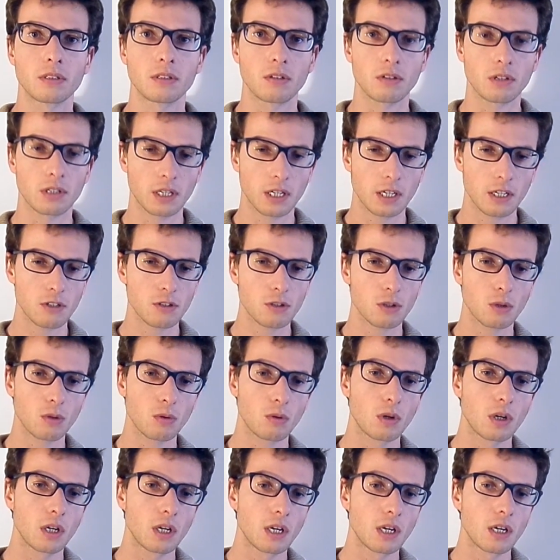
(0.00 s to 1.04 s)
Okay,
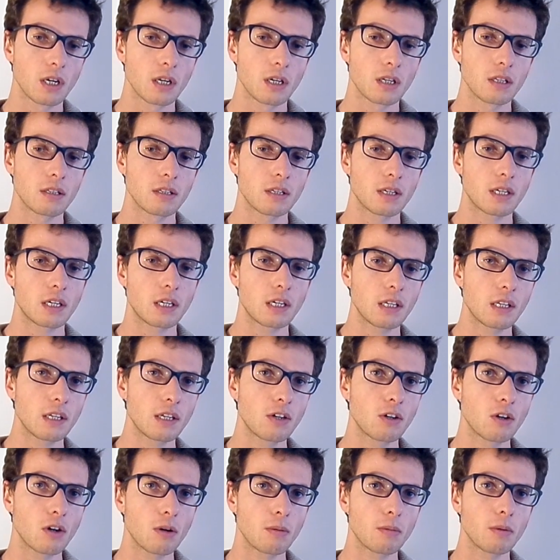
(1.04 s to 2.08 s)
so turn the
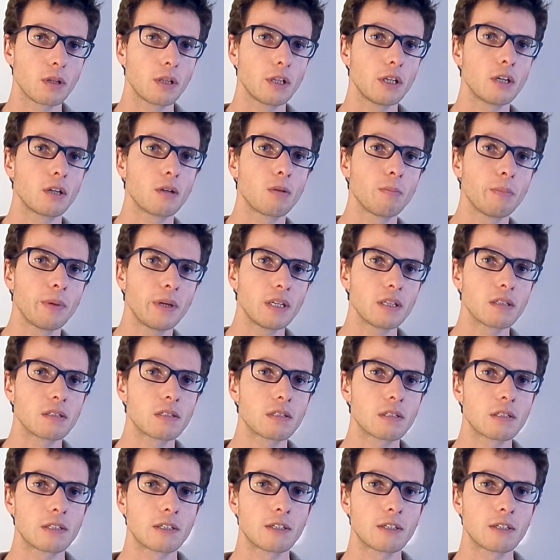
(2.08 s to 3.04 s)
knob a little bit